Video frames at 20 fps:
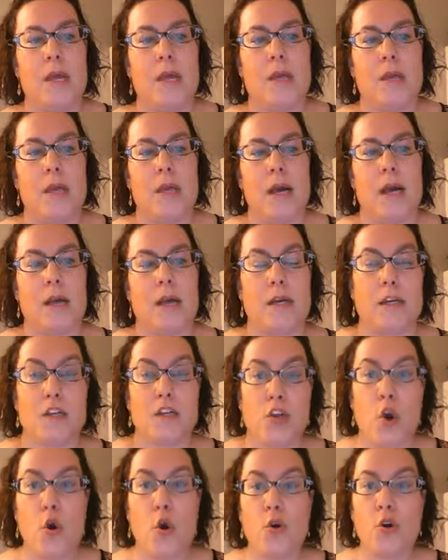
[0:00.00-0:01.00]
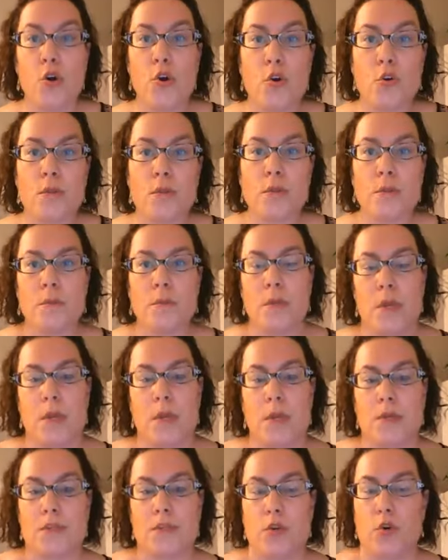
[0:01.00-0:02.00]
Conol,
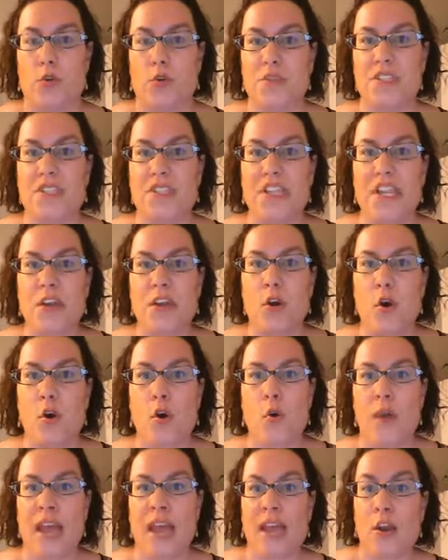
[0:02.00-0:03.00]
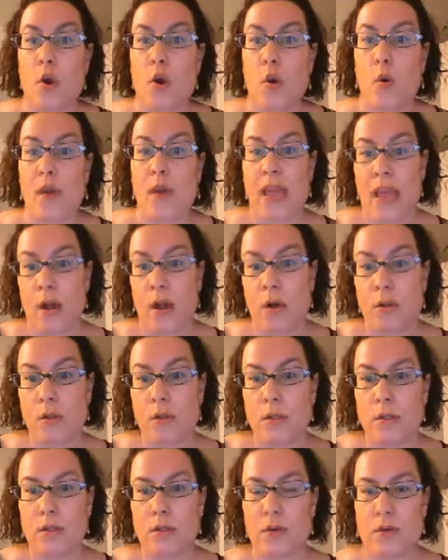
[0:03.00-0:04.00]
so
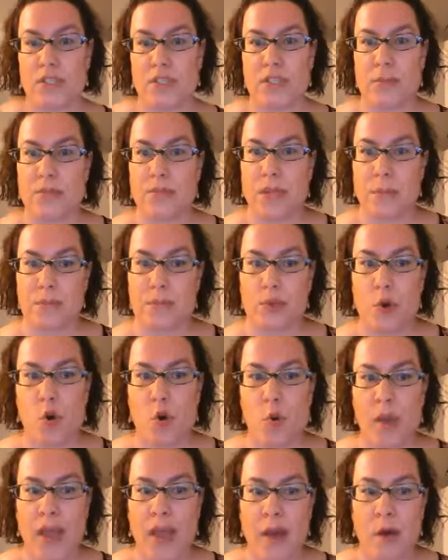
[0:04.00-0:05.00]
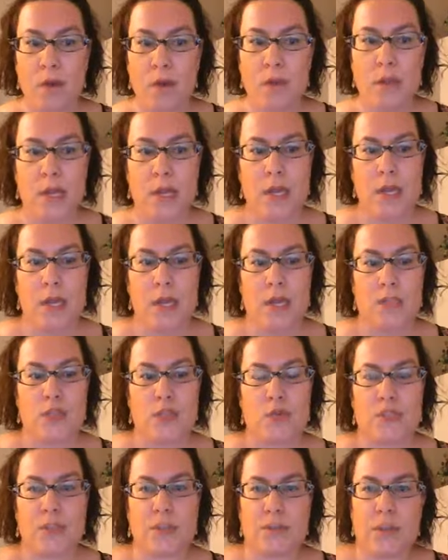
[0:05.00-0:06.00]
C-O-N-O-L, or sometimes O-L.
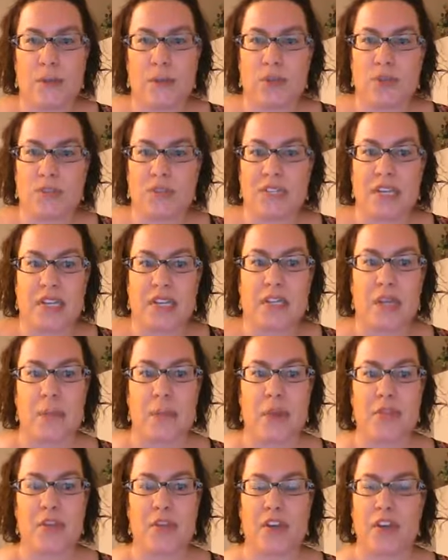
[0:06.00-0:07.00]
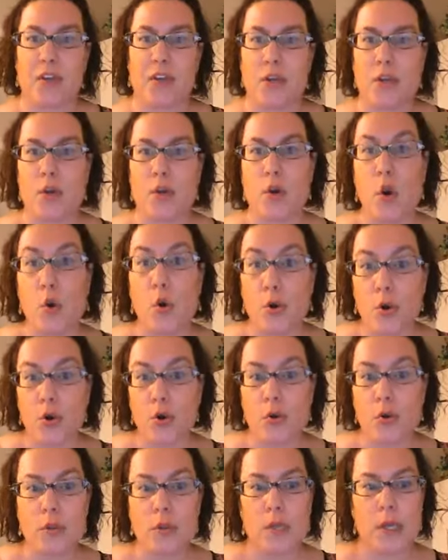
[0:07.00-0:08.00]
So sometimes you'll see
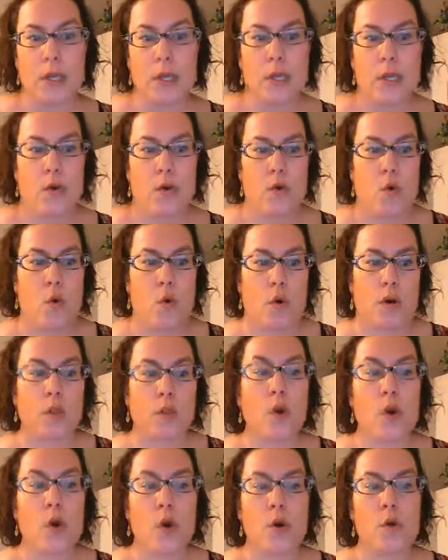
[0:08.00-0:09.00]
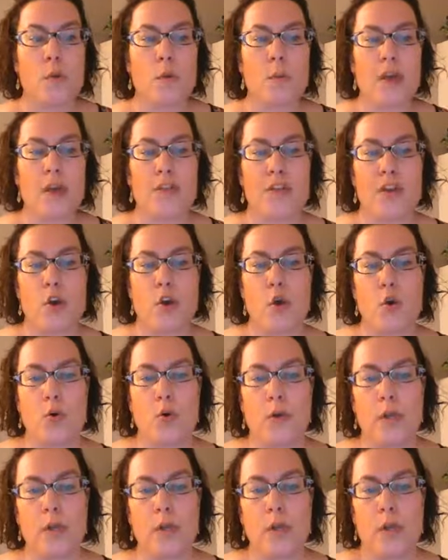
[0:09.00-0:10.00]
dimethiconol or lauryl
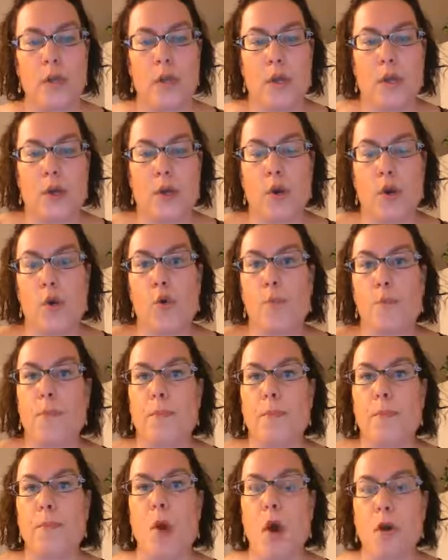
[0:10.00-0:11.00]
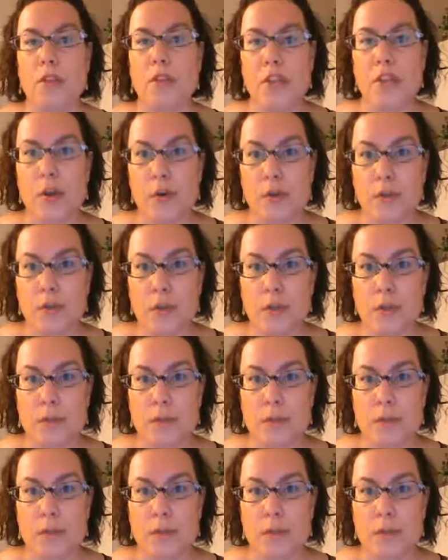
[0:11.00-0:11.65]
methicone copolyol.